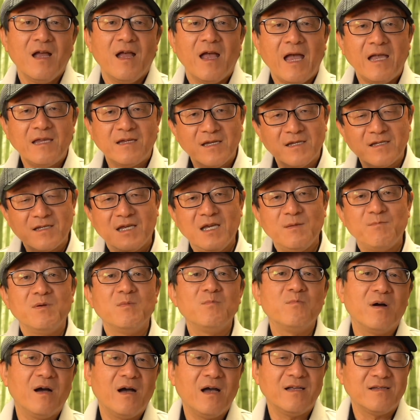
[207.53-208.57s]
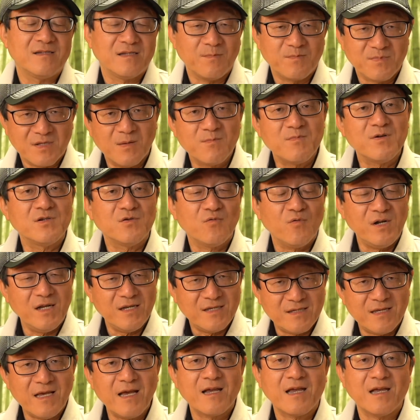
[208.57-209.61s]
And just keep in mind, September
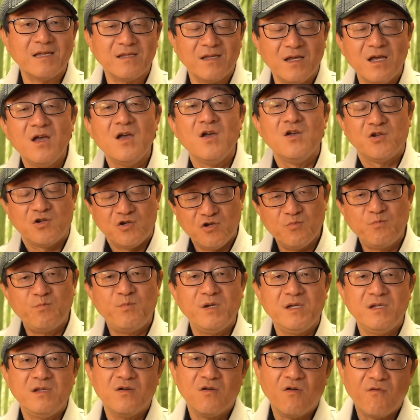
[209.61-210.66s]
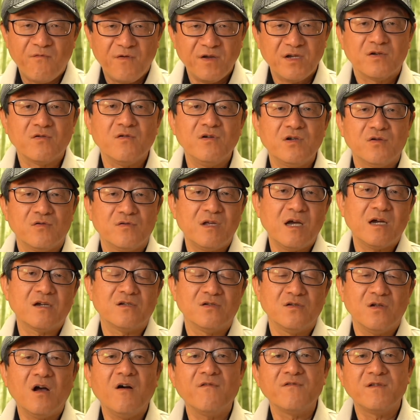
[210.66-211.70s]
22nd should be the official
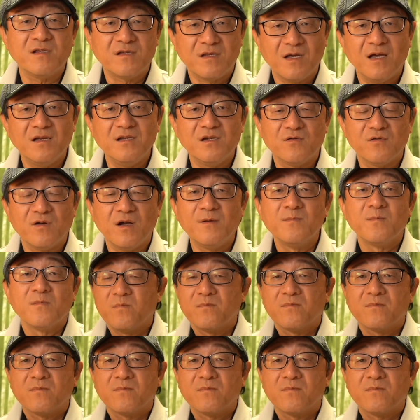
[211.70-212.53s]
introduction of the tundra